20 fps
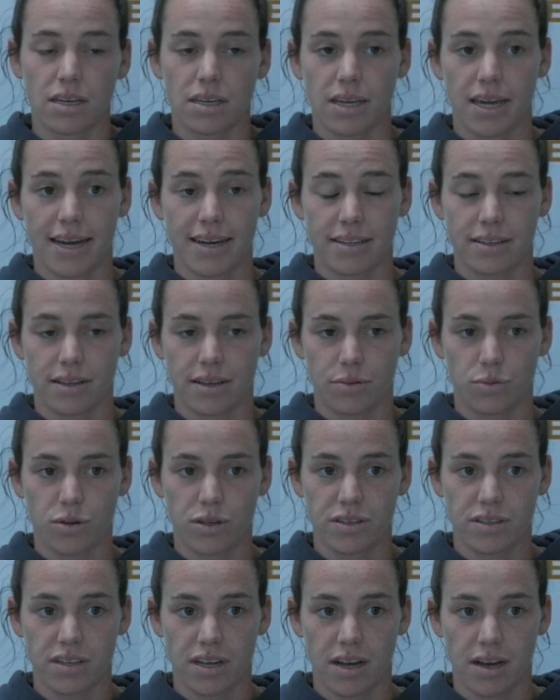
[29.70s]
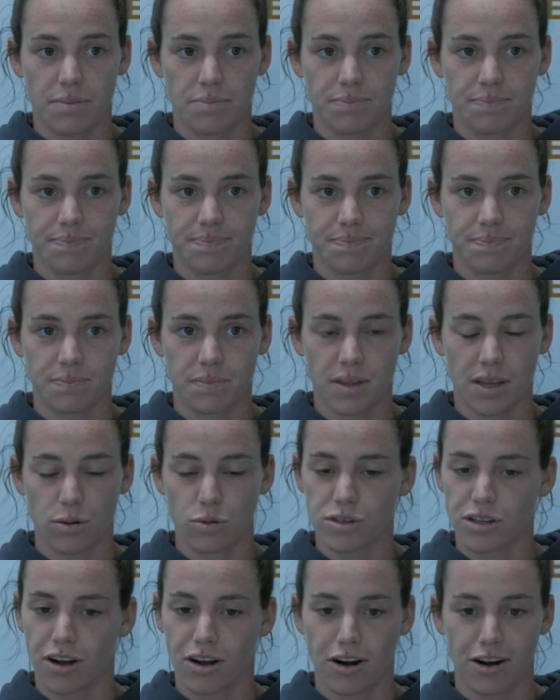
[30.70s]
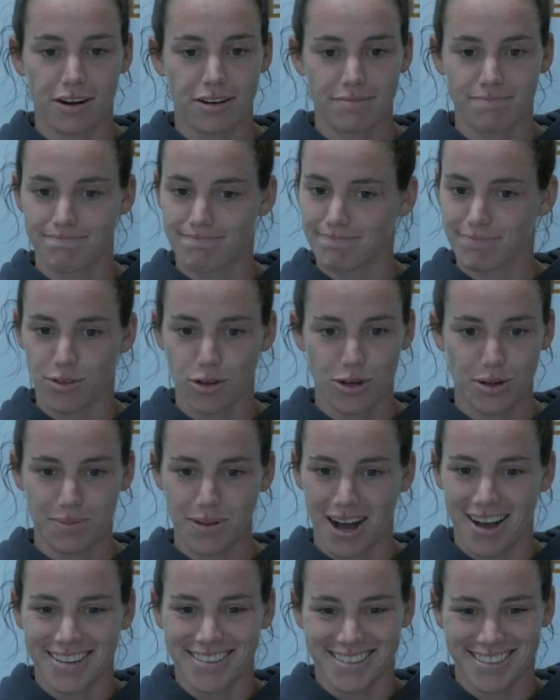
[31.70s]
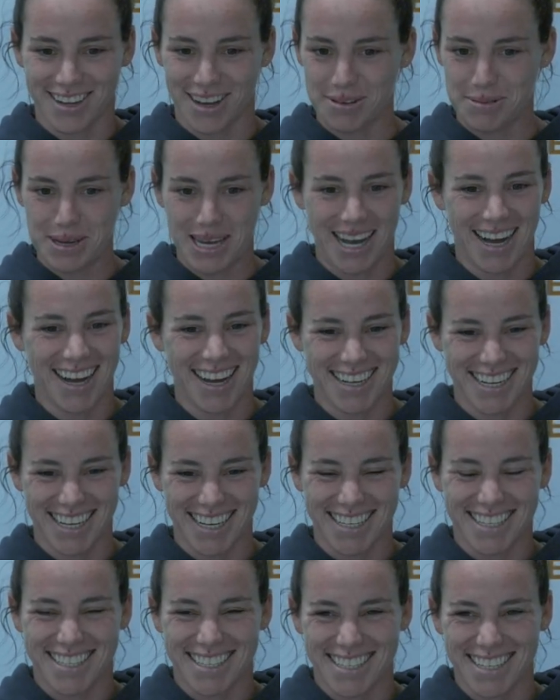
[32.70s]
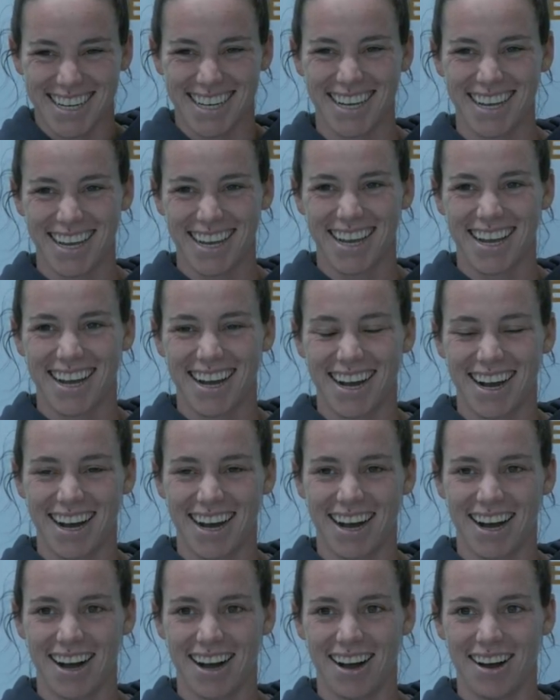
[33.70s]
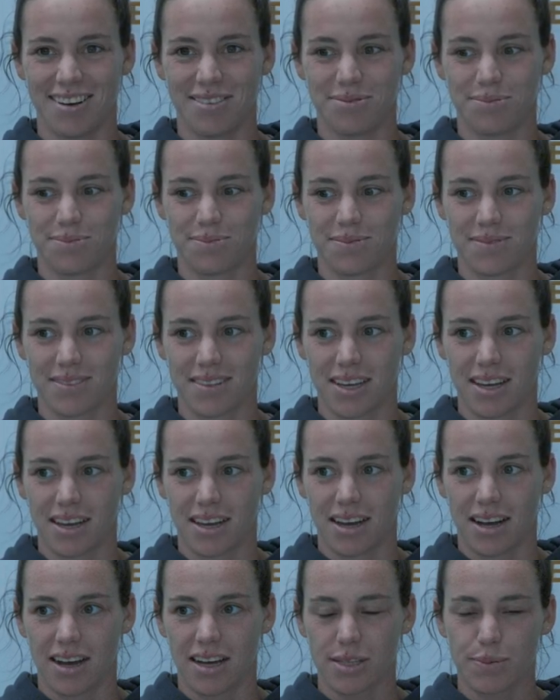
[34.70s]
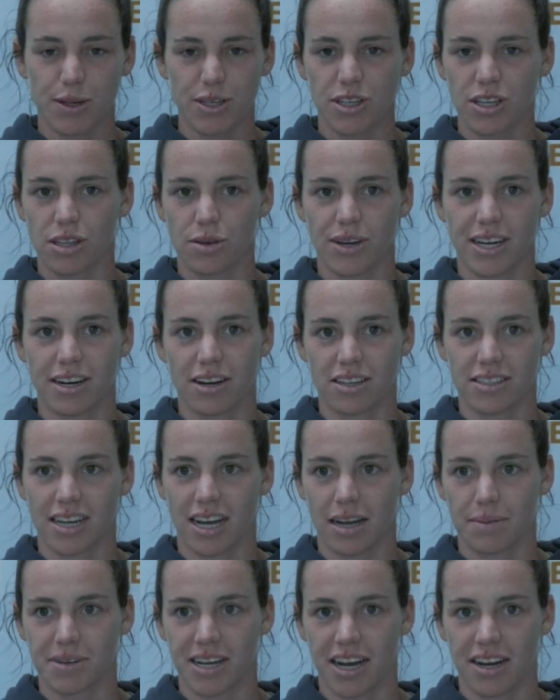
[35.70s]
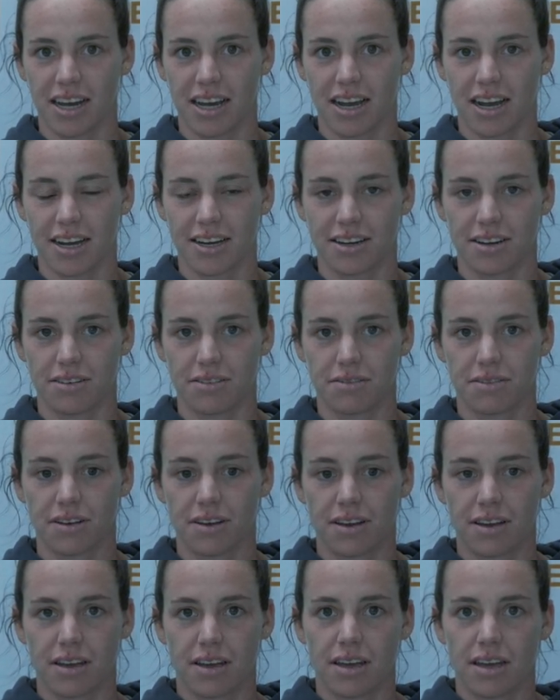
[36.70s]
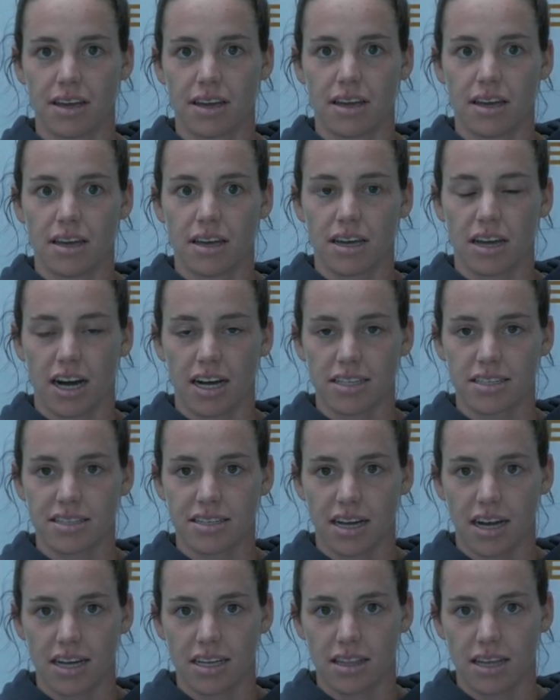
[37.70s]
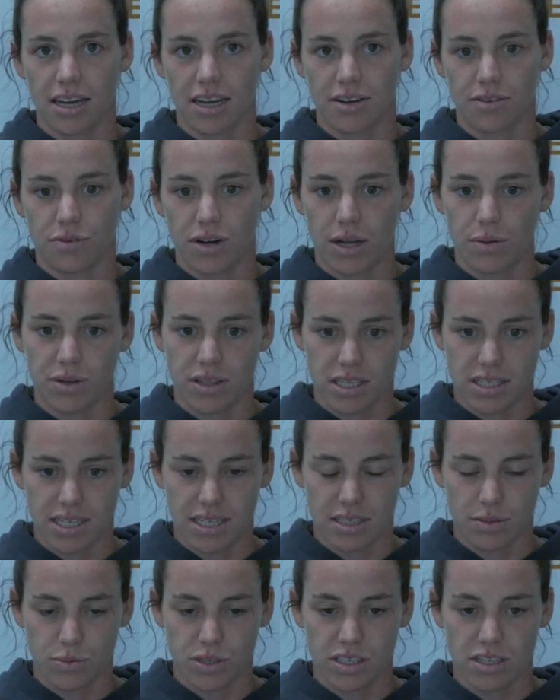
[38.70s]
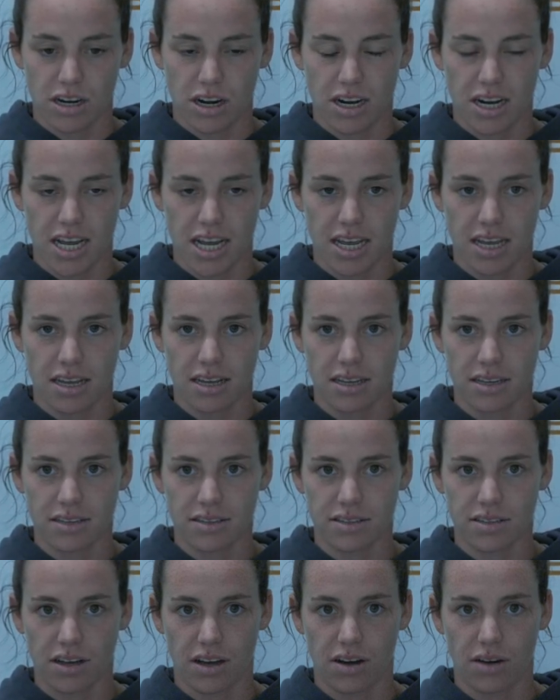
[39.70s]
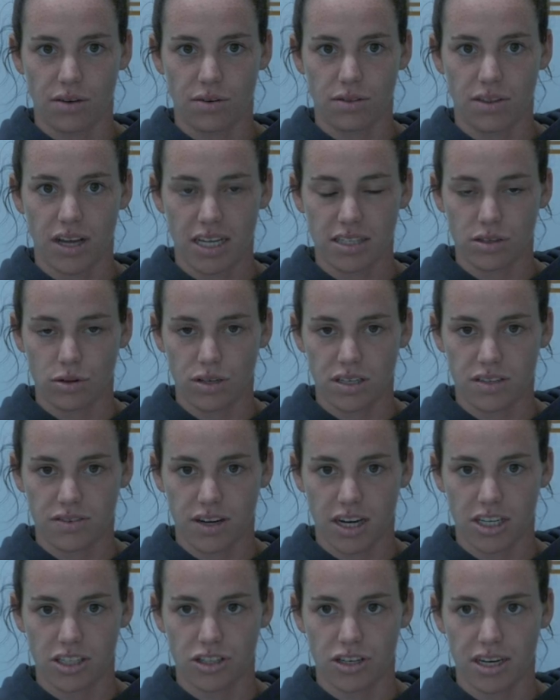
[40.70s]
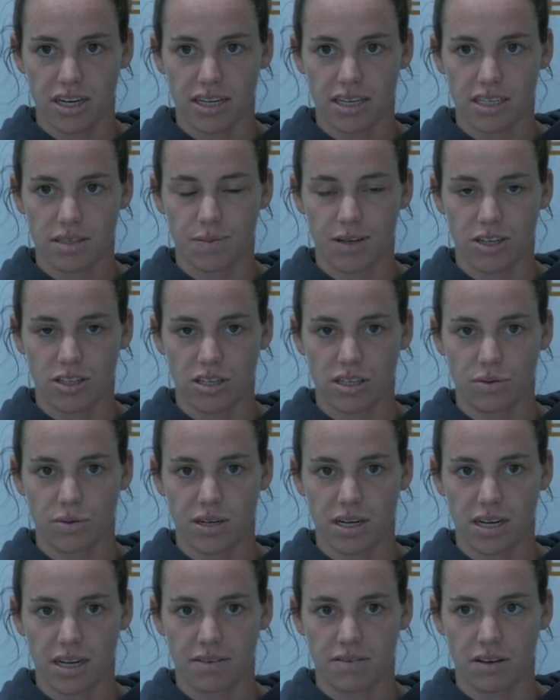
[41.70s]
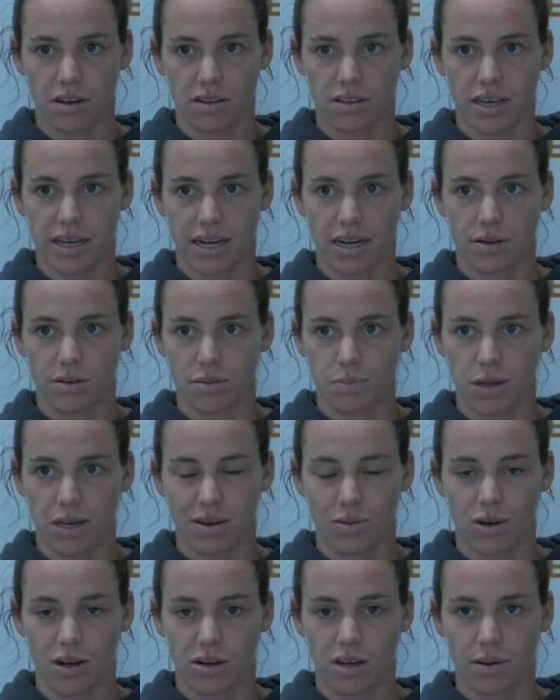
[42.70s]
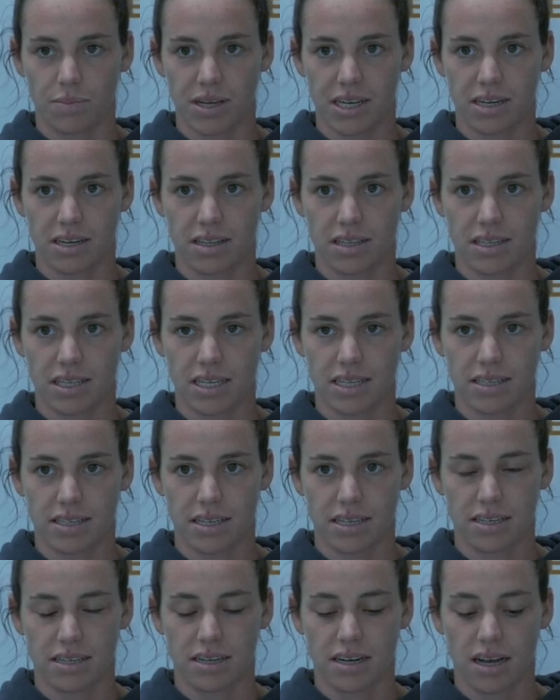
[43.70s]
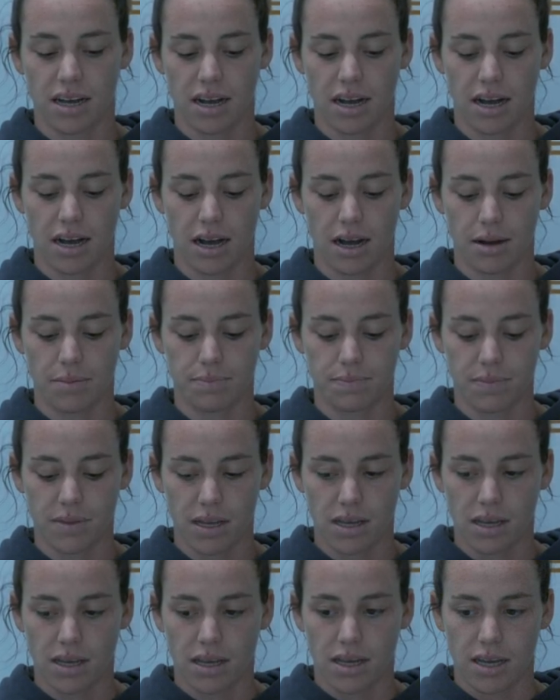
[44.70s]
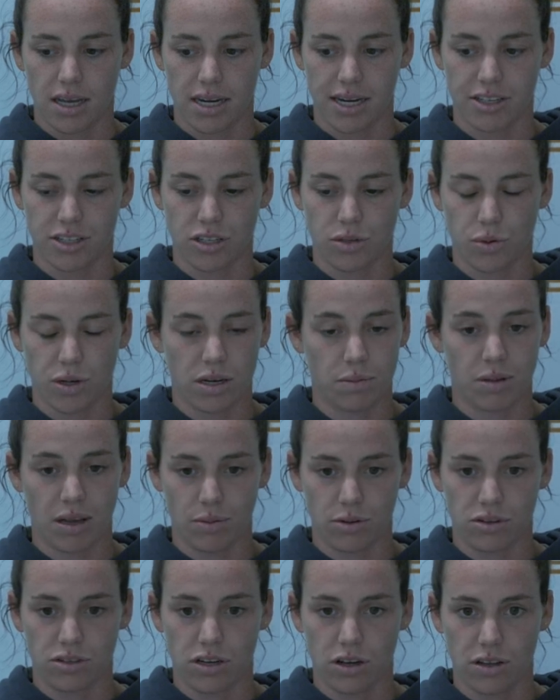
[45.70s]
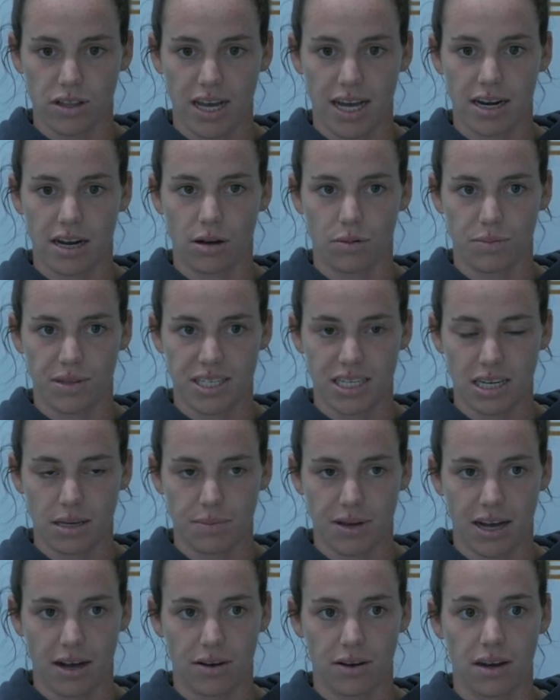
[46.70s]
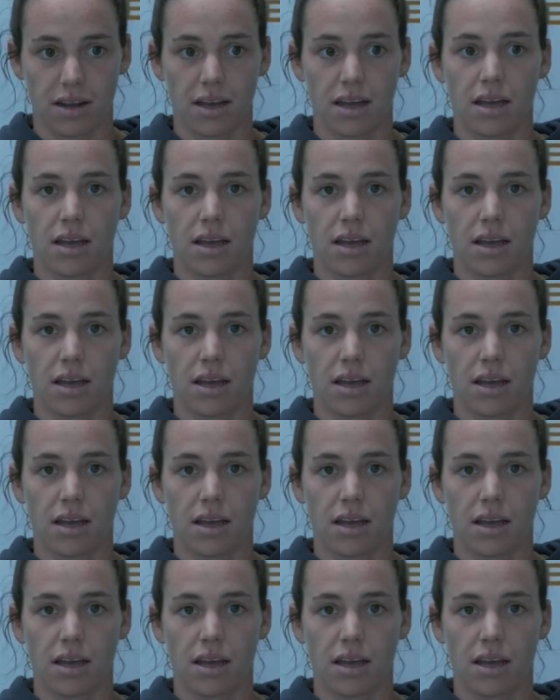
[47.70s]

yeah, it was um, it was a hard three months. I'll be honest, um, especially the way it all timed out. I kind of got sidelined right when the season was starting, so that's always frustrating, especially when I felt like I was playing well coming into the season, um, and I just wanted to be able to show that, help the team out,